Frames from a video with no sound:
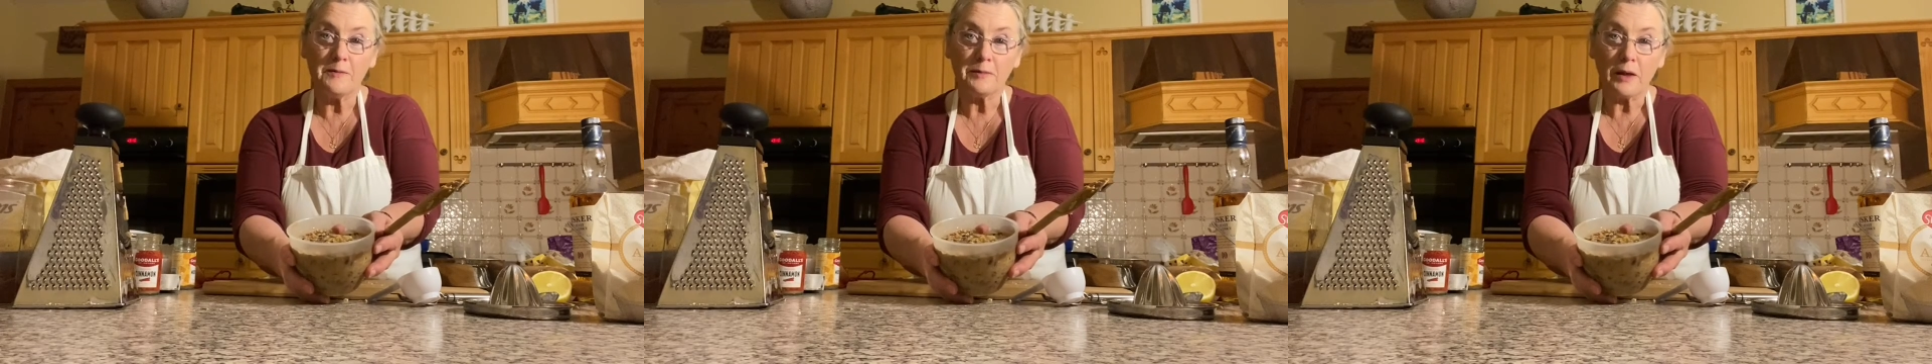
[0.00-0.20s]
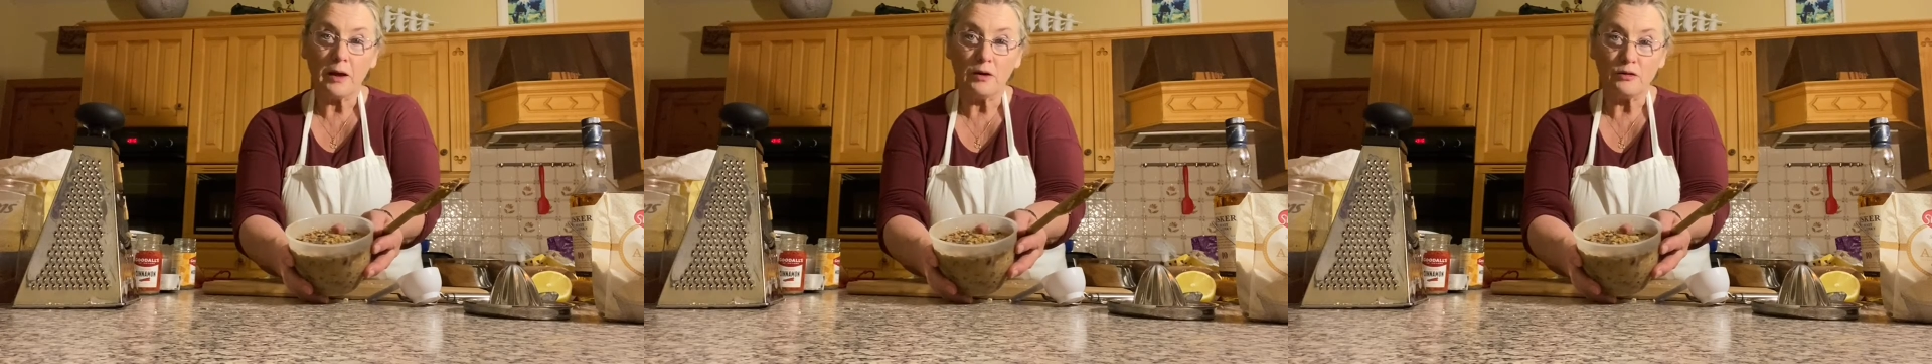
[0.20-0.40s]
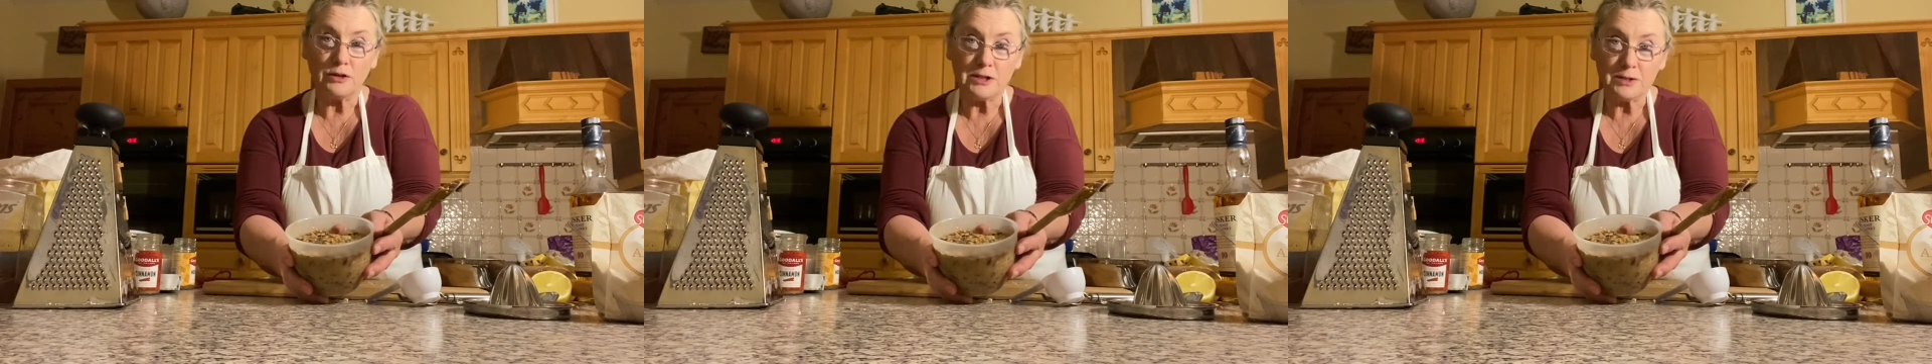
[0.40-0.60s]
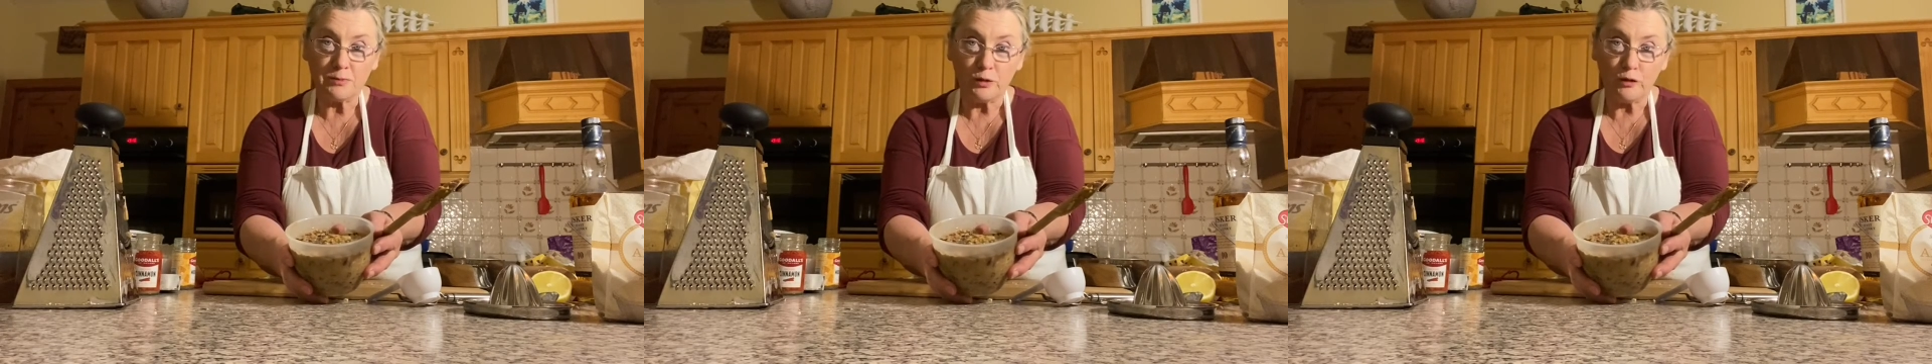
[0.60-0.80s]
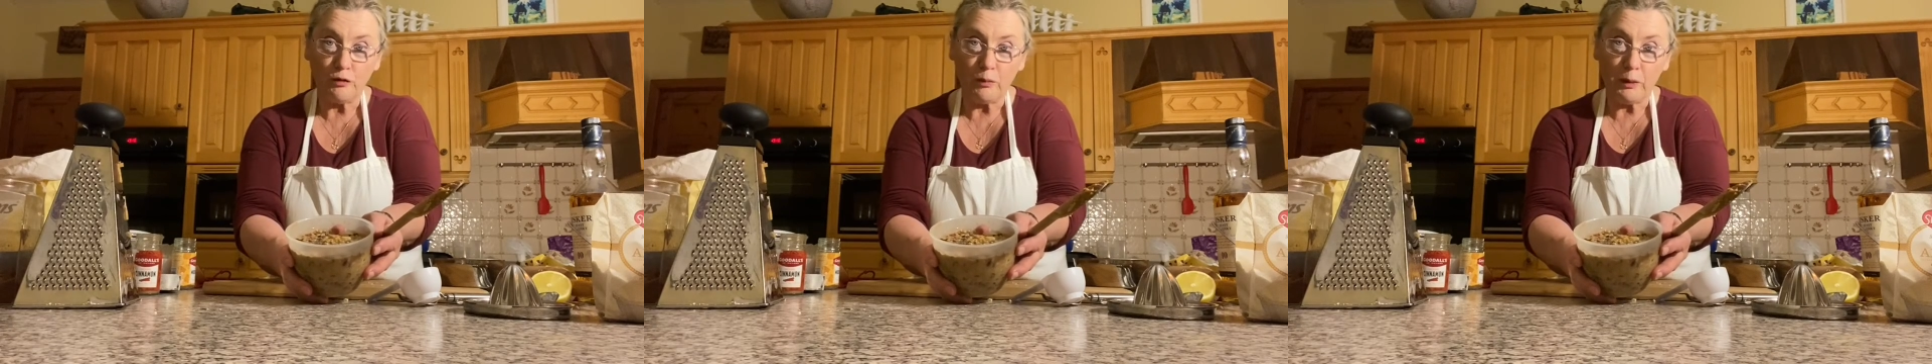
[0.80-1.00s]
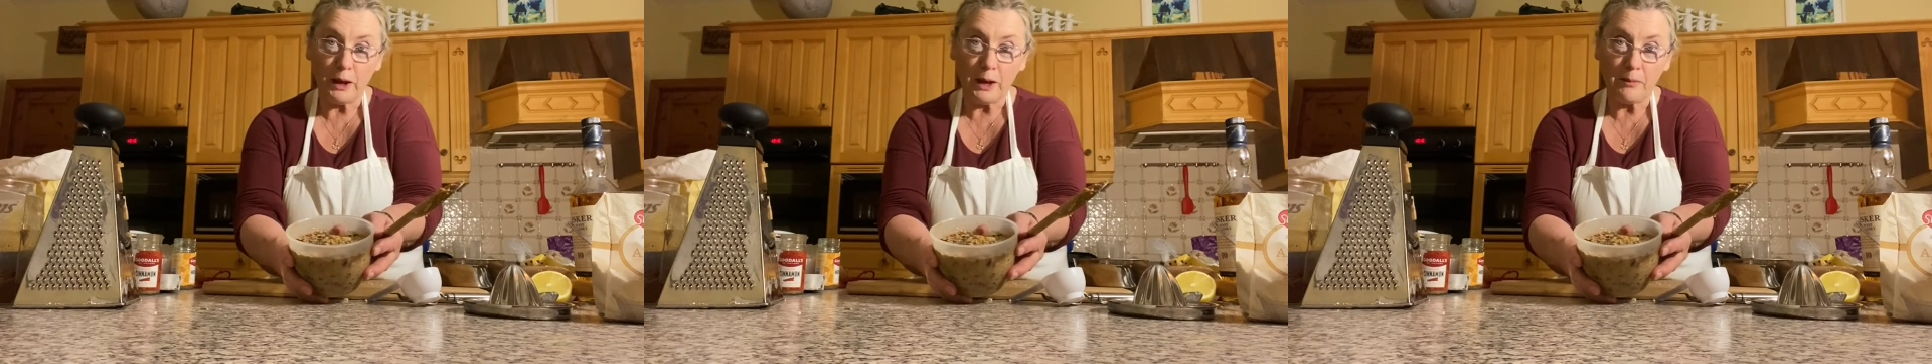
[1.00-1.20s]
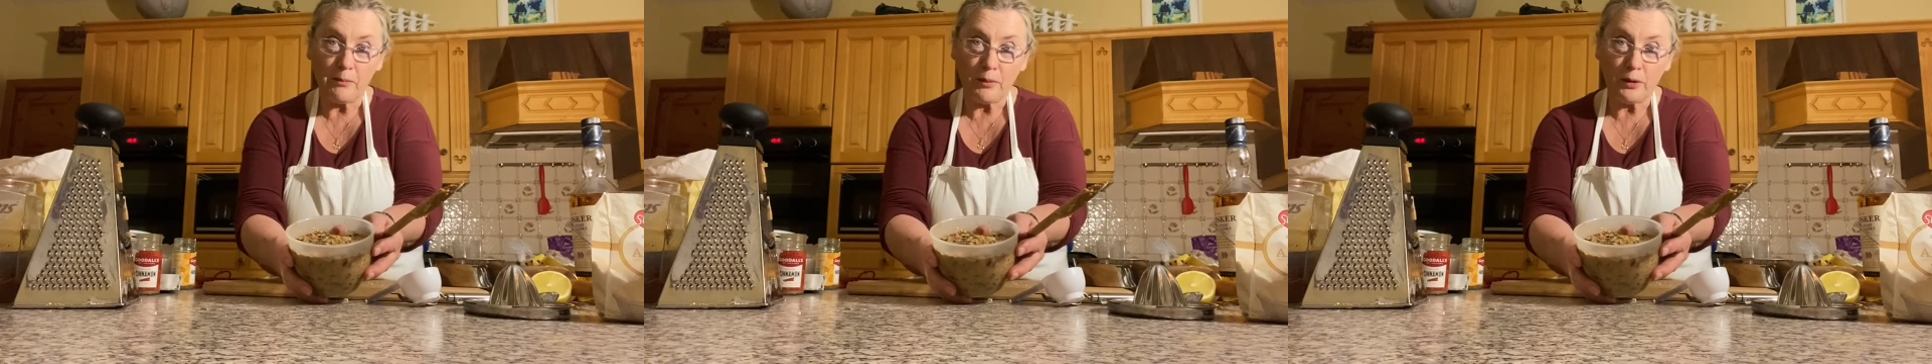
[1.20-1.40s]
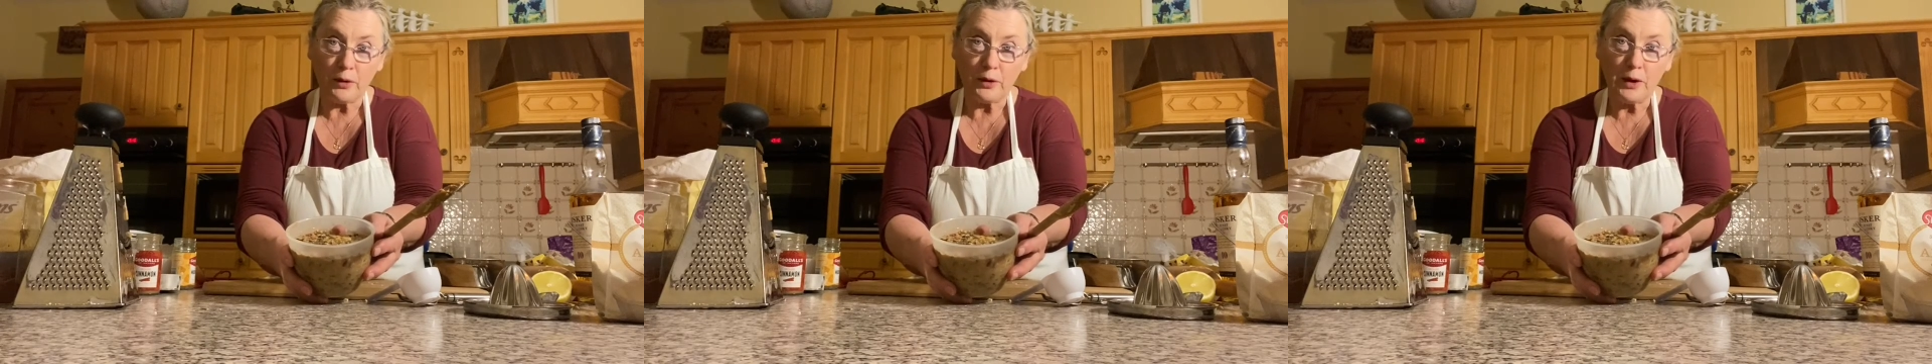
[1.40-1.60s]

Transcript: greaseproof paper